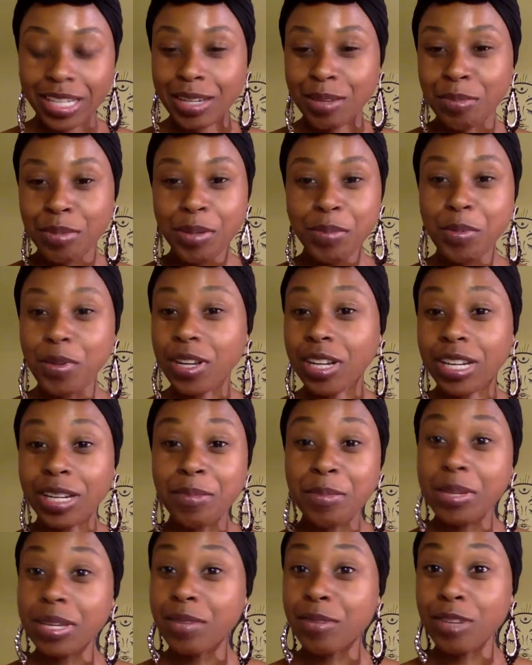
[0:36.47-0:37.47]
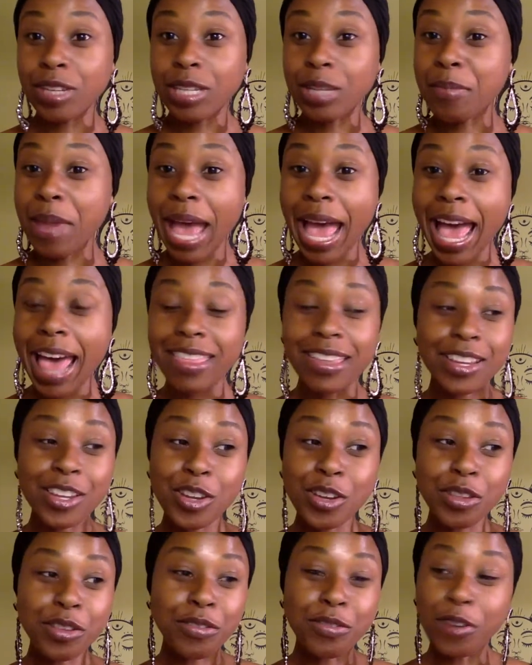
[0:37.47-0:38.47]
People are gonna be really mad that you're
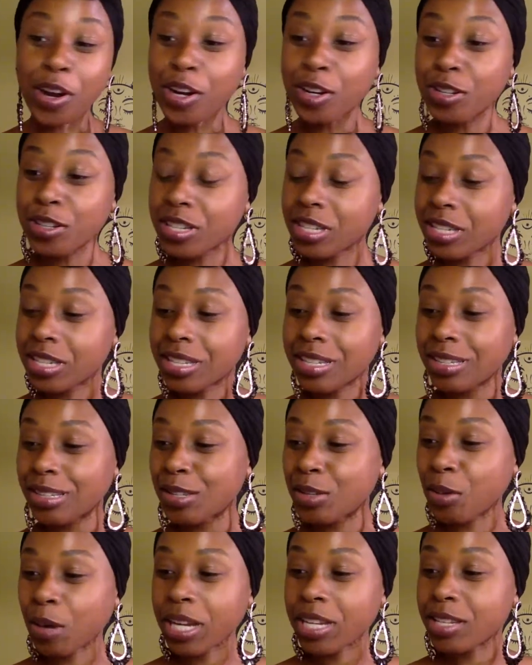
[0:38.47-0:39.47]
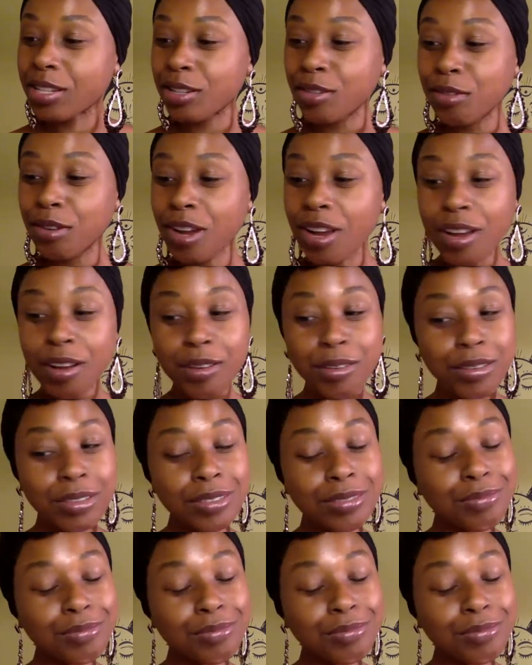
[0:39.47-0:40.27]
the first twice in a row.